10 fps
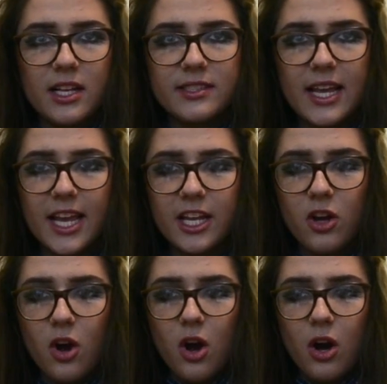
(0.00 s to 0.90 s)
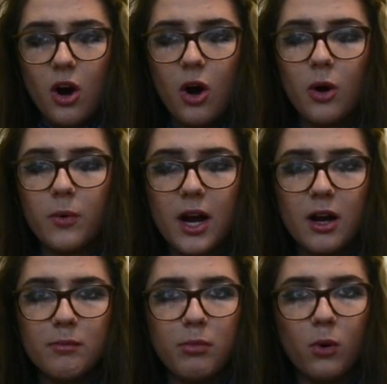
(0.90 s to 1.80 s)
saying horror
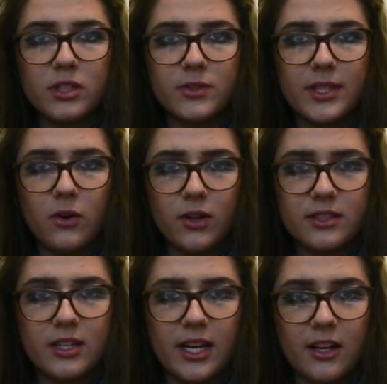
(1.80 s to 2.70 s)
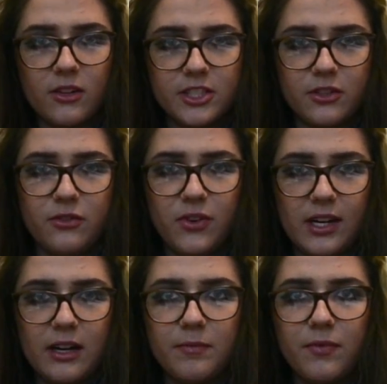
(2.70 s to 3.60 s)
bordering on psychological
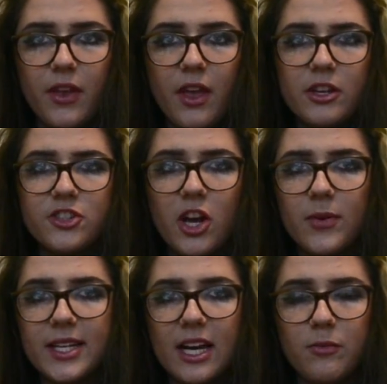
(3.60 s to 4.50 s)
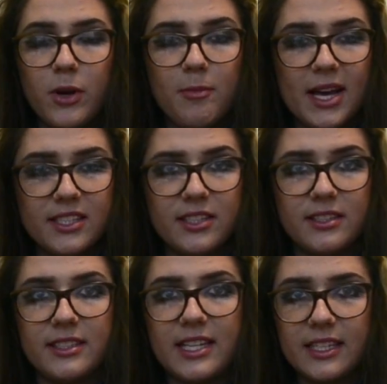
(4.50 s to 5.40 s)
thriller, showing that we managed to
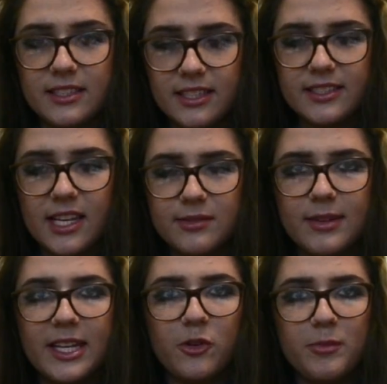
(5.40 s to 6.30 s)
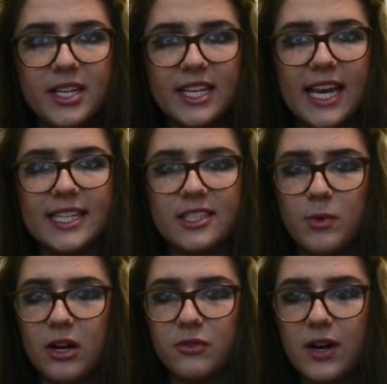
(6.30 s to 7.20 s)
successfully communicate this
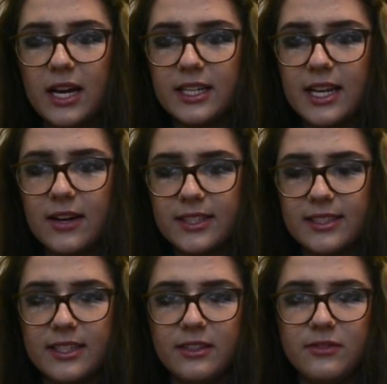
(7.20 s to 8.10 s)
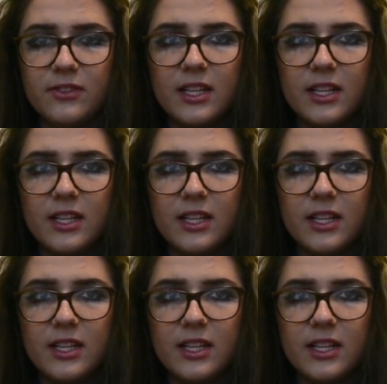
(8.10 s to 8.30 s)
well throughout the narrative.